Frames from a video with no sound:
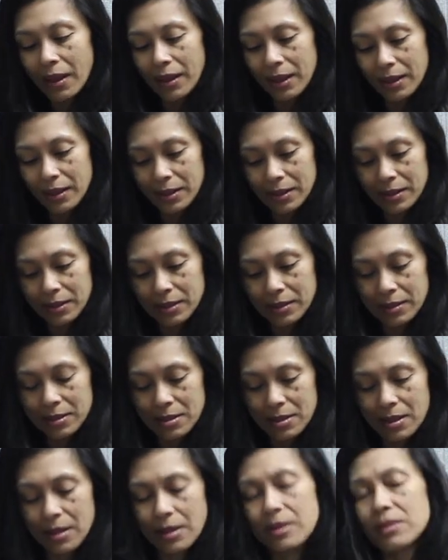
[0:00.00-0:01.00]
and
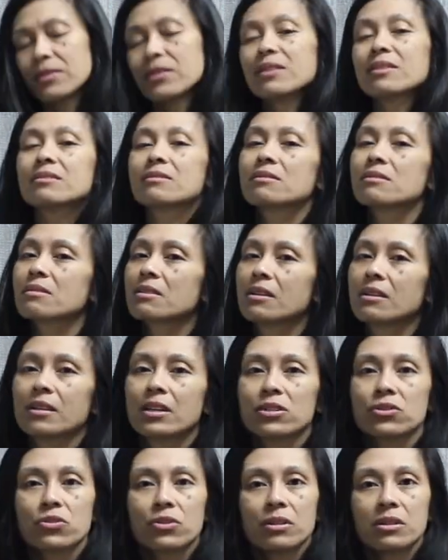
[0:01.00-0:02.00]
this
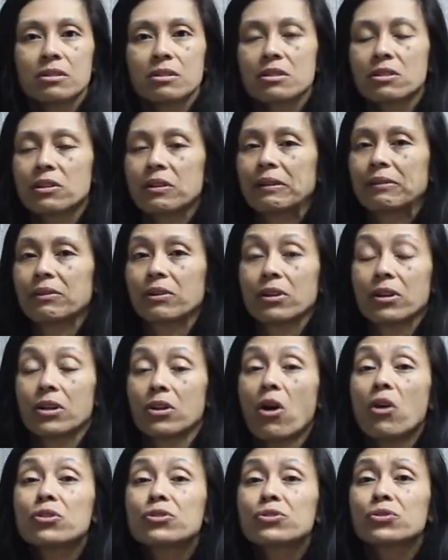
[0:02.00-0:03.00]
calendula is
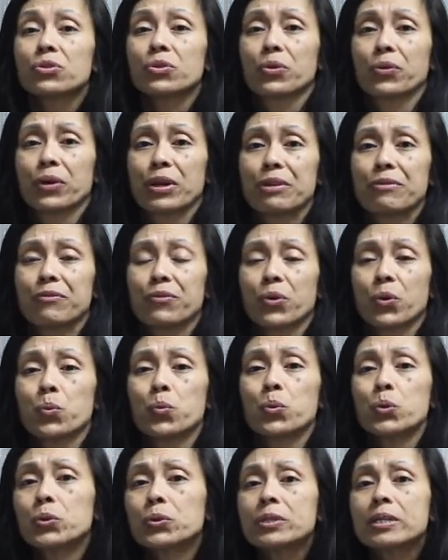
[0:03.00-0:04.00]
also great for
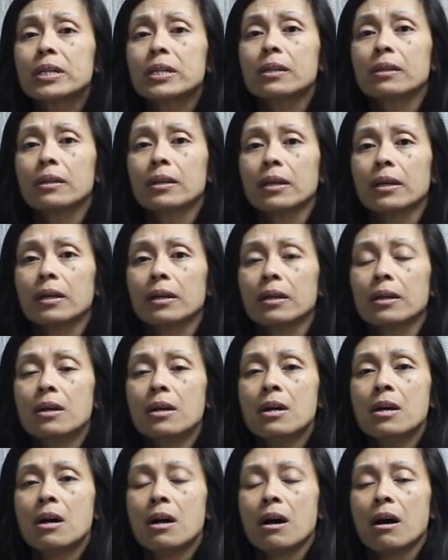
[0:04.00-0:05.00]
wound healing,
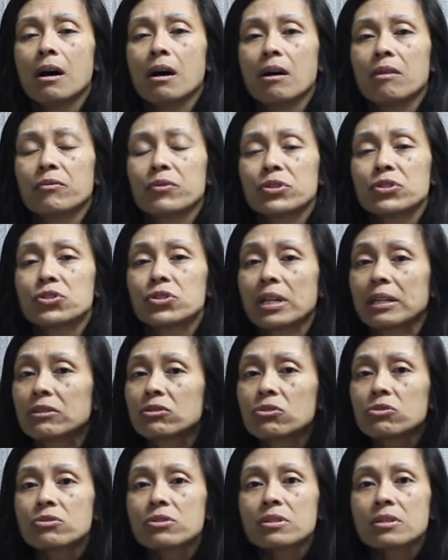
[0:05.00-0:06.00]
for
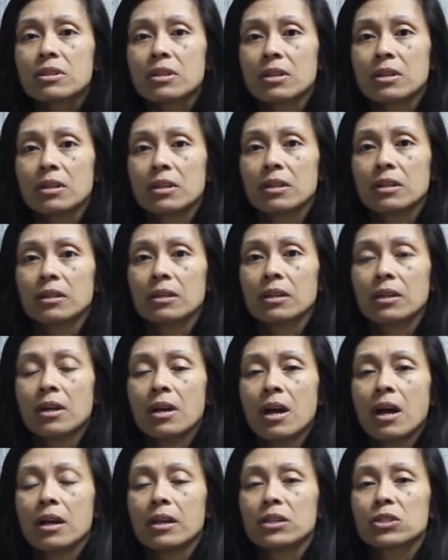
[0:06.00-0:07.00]
gentle skin.
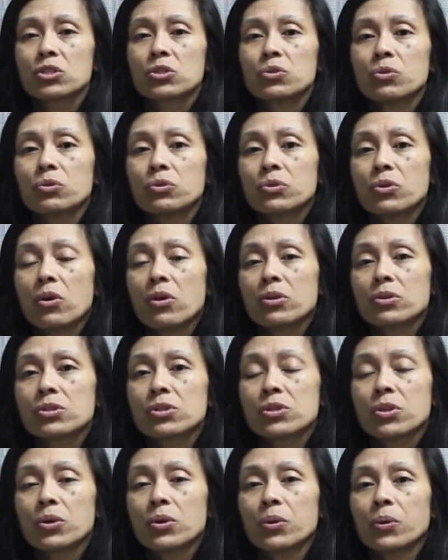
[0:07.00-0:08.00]
It's known
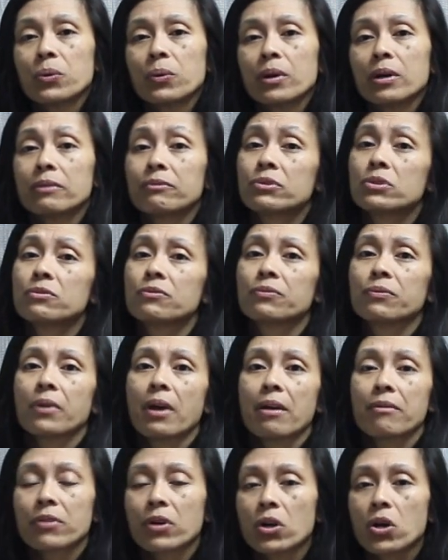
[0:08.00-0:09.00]
also, if you've
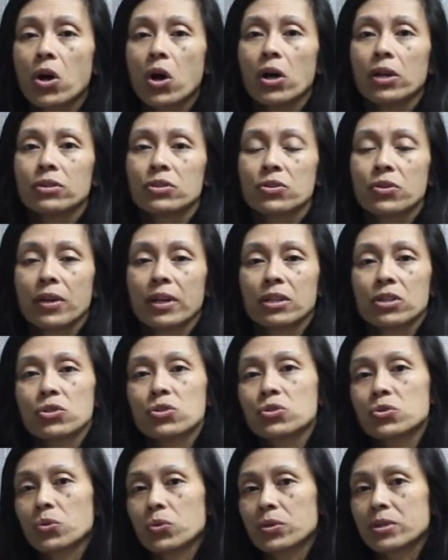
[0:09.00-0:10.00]
ever gone to any
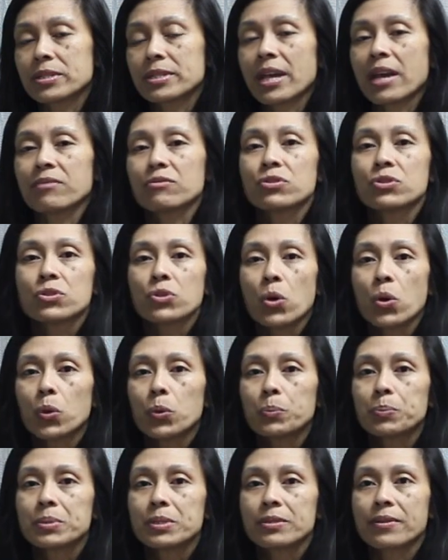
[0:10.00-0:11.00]
stores, they have
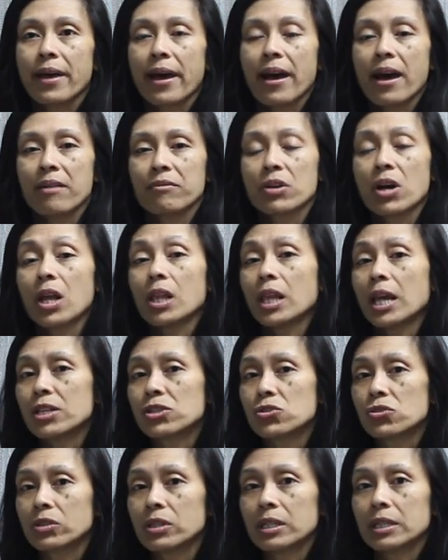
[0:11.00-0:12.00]
soaps that have
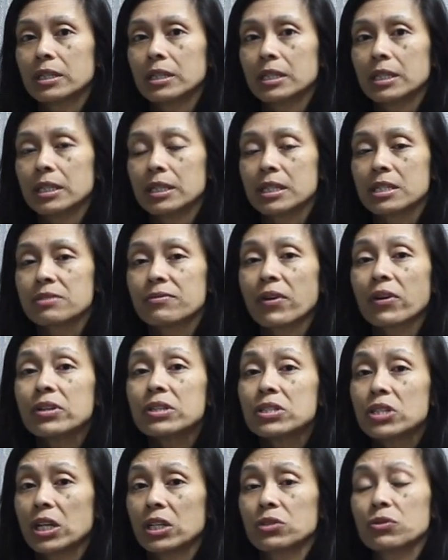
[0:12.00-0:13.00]
calendula in it. It's very
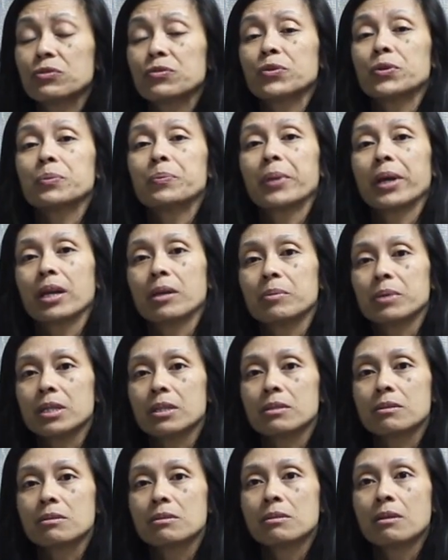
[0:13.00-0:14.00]
gentle for
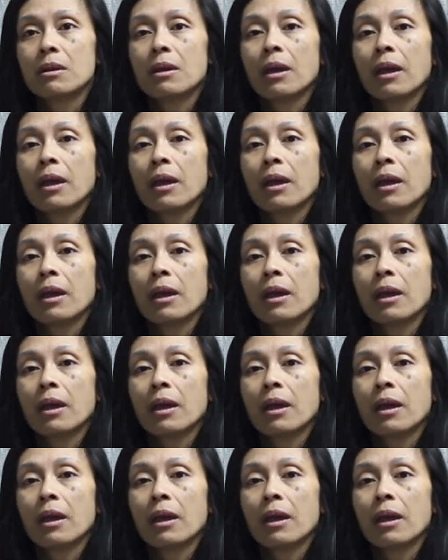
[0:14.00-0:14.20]
babies,